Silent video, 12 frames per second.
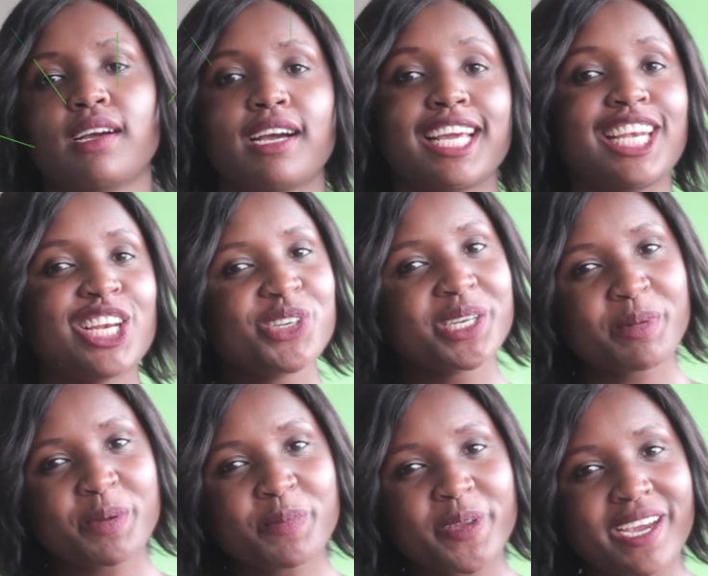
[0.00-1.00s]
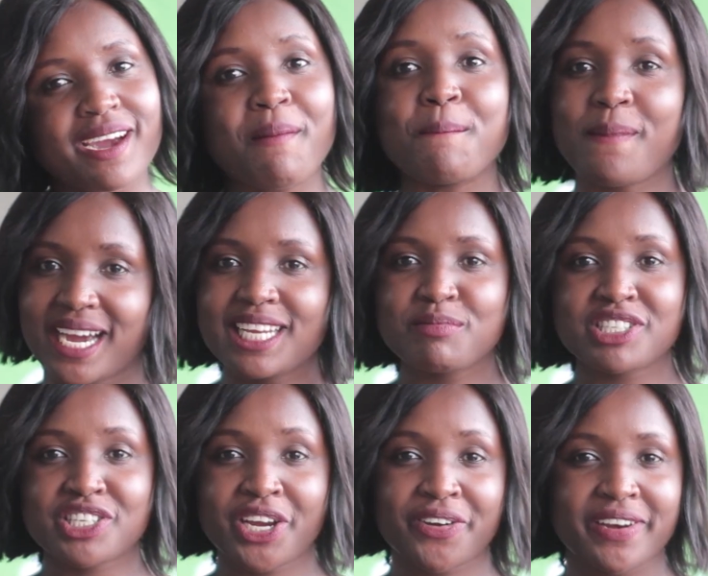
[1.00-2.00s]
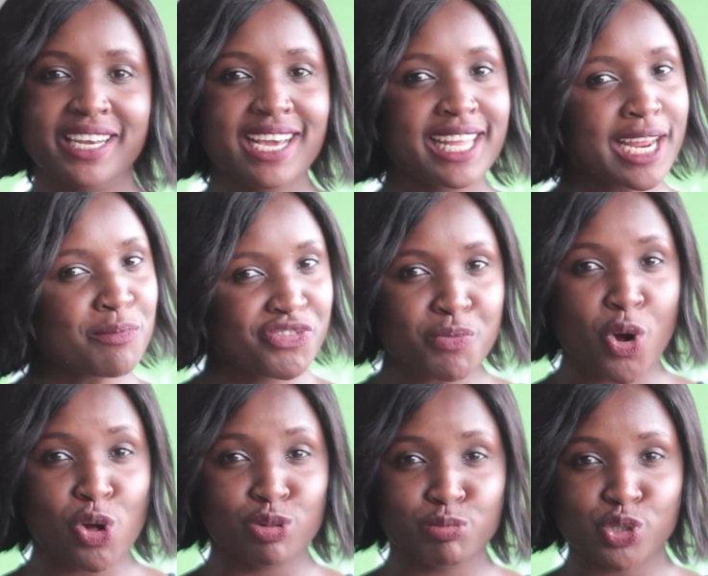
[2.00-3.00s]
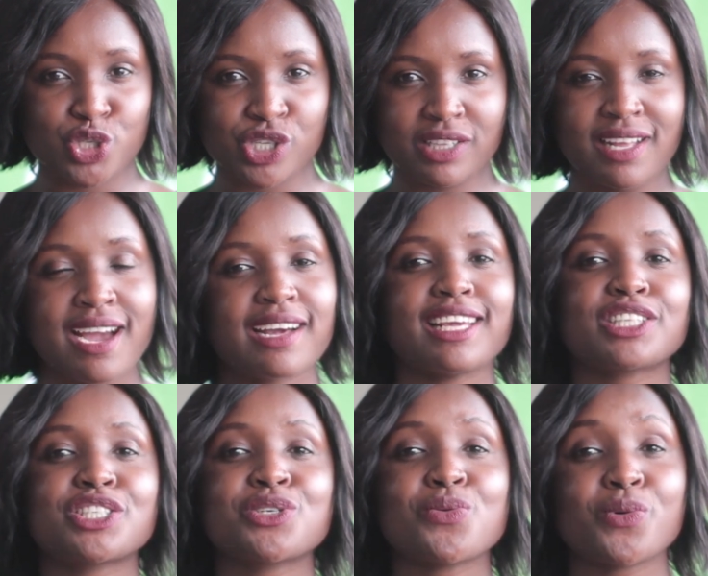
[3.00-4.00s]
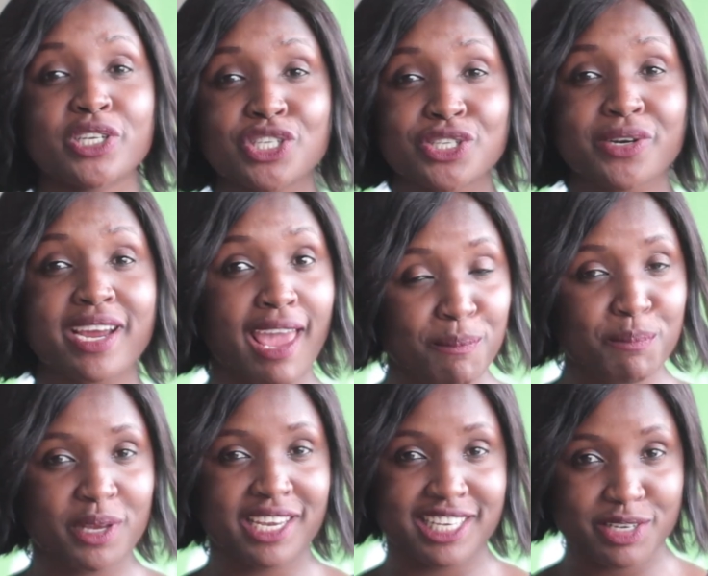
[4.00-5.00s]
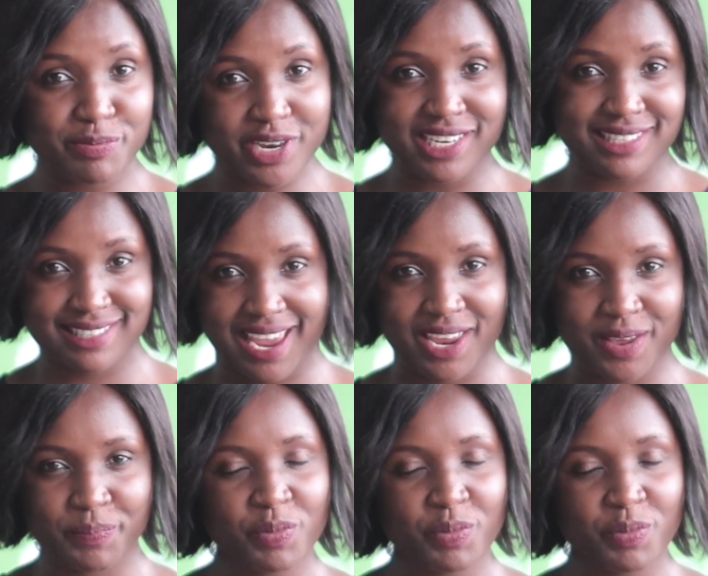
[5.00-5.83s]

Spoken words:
Hello Namibia, my name is Karina and I'm from Old Mutual. I'd like to wish you a happy Independence Day.